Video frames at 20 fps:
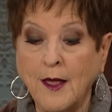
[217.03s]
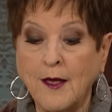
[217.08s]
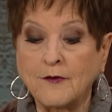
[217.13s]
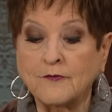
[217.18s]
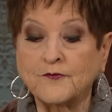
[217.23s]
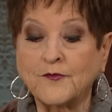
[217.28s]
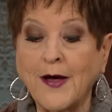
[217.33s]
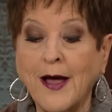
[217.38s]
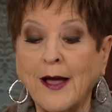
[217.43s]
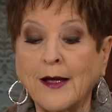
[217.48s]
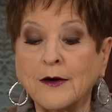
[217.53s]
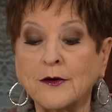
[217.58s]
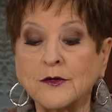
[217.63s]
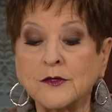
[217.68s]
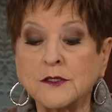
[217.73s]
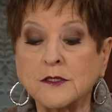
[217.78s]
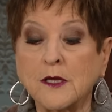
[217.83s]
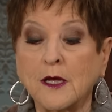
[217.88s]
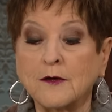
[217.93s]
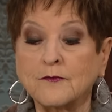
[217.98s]

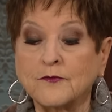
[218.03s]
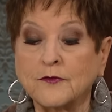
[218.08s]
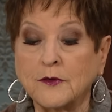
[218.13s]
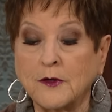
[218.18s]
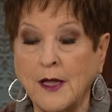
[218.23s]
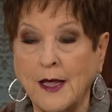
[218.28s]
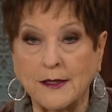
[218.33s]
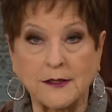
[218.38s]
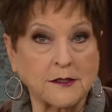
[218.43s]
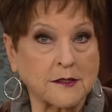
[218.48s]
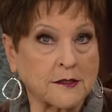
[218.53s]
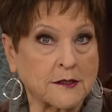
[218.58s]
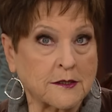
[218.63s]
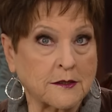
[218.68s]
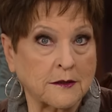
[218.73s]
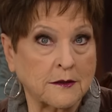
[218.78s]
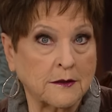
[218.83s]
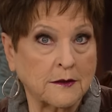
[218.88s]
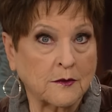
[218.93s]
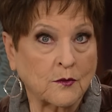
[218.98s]
Fires of
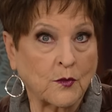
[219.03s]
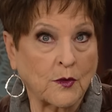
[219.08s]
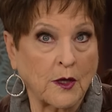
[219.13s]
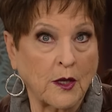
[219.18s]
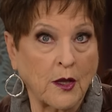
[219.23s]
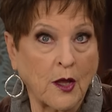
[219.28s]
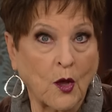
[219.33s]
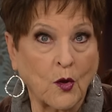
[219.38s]
lust freedom.